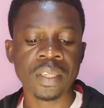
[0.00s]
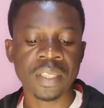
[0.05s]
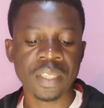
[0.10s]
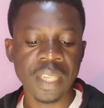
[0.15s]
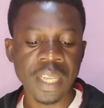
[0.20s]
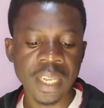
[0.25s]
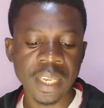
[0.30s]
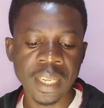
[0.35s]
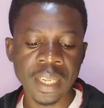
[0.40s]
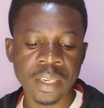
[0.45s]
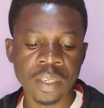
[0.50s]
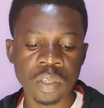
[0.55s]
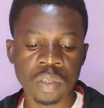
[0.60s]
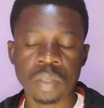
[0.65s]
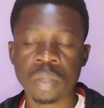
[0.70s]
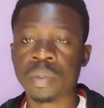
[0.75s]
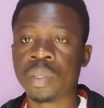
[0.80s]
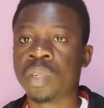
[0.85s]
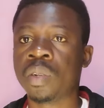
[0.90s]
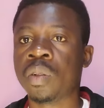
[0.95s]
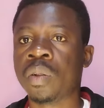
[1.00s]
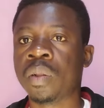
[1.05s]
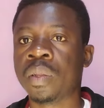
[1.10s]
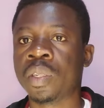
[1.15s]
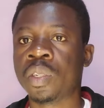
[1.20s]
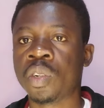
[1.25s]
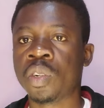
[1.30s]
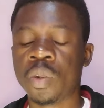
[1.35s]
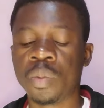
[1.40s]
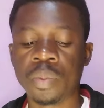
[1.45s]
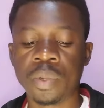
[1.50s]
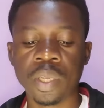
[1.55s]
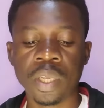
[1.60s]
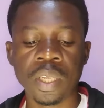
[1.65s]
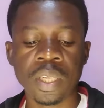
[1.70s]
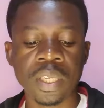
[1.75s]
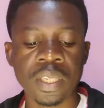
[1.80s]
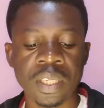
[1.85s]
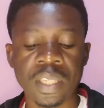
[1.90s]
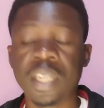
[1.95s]
Check the description of the job,
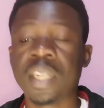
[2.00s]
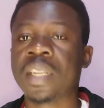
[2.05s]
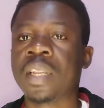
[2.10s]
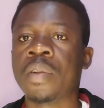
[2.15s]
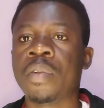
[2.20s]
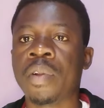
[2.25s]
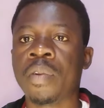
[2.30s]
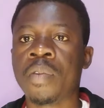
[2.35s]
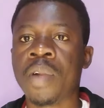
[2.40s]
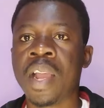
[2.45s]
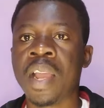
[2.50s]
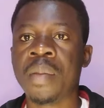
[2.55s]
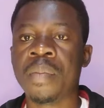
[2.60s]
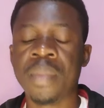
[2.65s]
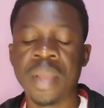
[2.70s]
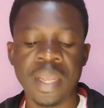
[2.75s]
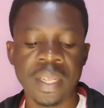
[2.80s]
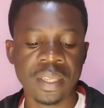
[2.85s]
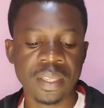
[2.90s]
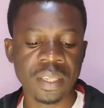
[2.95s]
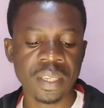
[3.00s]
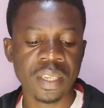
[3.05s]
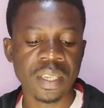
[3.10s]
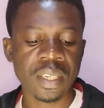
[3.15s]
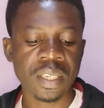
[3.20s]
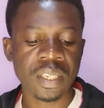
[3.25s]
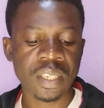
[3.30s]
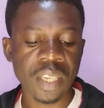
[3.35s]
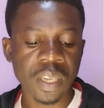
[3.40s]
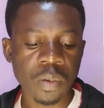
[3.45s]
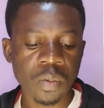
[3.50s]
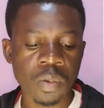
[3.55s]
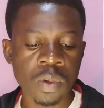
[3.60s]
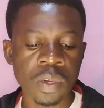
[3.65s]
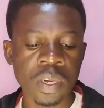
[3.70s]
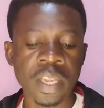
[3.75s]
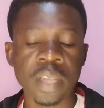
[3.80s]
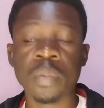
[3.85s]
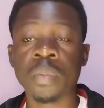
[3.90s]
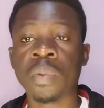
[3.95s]
check the requirements, check
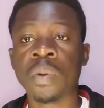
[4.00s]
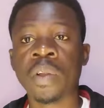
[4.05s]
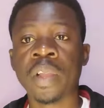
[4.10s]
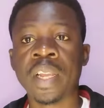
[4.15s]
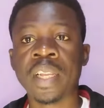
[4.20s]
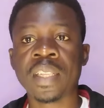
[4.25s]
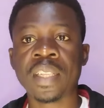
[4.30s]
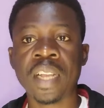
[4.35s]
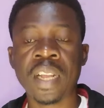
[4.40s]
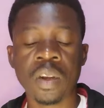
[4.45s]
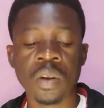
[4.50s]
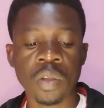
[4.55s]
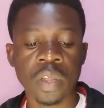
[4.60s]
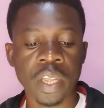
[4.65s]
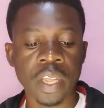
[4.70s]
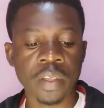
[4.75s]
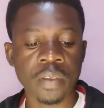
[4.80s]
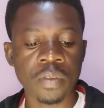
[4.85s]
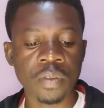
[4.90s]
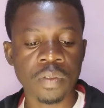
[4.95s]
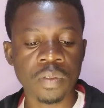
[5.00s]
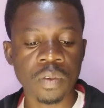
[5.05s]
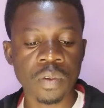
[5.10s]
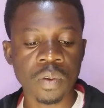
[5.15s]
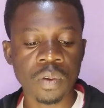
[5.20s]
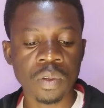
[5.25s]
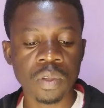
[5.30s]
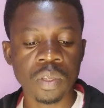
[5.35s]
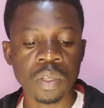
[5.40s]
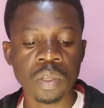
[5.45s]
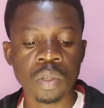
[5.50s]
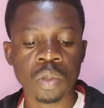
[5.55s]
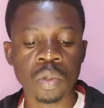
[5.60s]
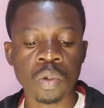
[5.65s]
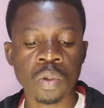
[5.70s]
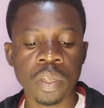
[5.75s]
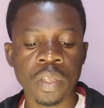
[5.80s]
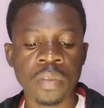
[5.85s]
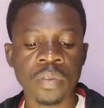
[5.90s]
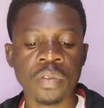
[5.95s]
what the employers are looking for.
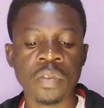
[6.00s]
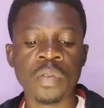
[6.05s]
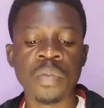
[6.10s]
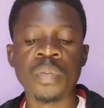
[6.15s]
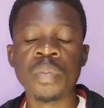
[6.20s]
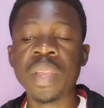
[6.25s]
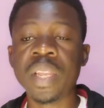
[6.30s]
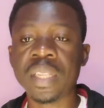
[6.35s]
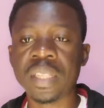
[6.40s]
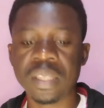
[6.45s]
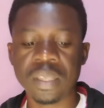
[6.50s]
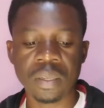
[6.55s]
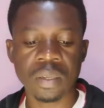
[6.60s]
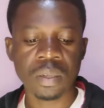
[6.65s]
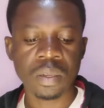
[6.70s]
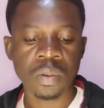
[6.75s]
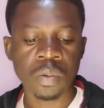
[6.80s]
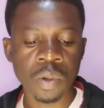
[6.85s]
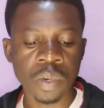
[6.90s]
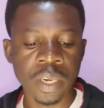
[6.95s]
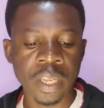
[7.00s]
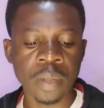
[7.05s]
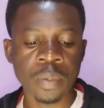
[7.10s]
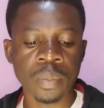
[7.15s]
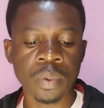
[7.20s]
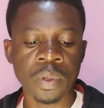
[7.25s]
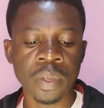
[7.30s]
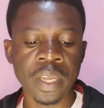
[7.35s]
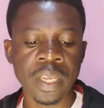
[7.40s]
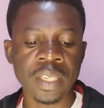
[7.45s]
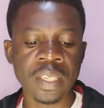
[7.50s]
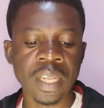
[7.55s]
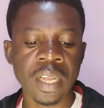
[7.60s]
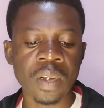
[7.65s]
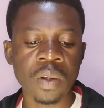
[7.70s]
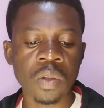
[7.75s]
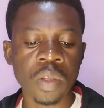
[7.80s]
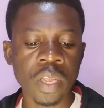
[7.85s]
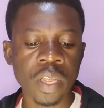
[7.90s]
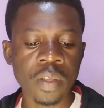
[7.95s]
So if you meet what the employers
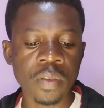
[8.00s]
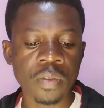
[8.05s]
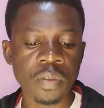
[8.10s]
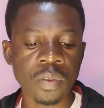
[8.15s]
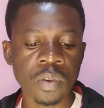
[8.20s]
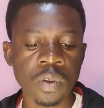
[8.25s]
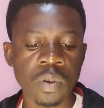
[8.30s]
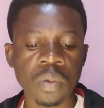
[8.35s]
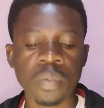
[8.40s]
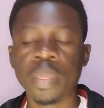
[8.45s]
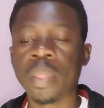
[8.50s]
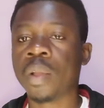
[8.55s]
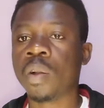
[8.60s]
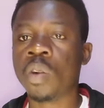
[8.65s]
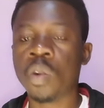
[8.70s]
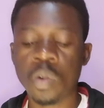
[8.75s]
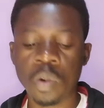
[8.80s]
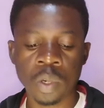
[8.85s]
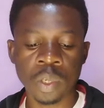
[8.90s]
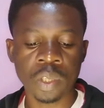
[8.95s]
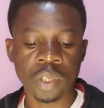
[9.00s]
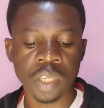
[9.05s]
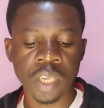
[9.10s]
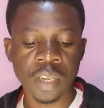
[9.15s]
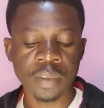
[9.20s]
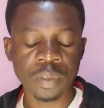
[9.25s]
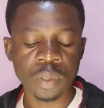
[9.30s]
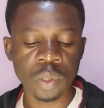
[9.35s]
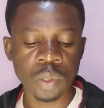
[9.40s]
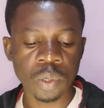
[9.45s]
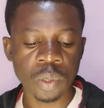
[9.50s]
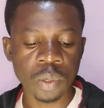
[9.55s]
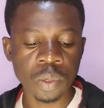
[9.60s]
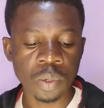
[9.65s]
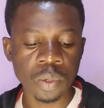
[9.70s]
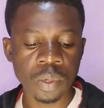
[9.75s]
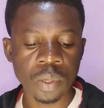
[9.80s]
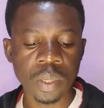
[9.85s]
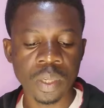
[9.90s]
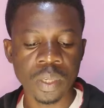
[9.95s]
are looking for or what you have to
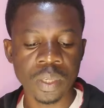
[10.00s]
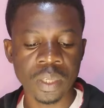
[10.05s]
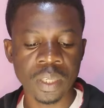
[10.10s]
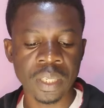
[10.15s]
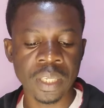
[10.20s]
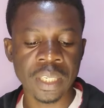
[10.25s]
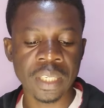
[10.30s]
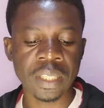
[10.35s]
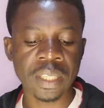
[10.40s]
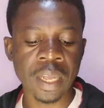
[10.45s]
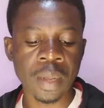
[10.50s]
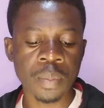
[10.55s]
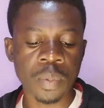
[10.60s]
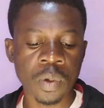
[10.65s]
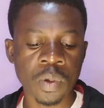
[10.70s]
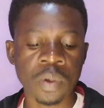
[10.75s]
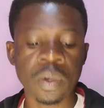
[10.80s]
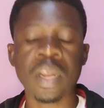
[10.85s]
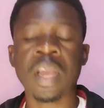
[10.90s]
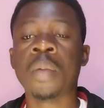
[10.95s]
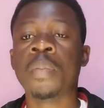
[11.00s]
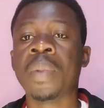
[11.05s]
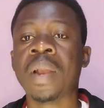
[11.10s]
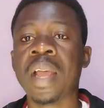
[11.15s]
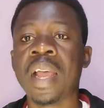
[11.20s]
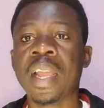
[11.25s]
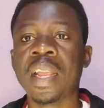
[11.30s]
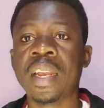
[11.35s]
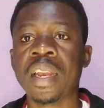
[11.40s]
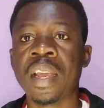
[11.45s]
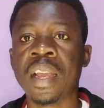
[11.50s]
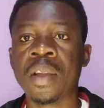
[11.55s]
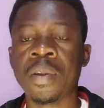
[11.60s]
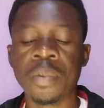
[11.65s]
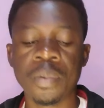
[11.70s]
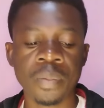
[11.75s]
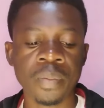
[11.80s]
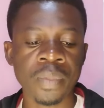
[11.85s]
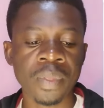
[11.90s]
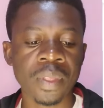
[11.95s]
do, just tap on apply now,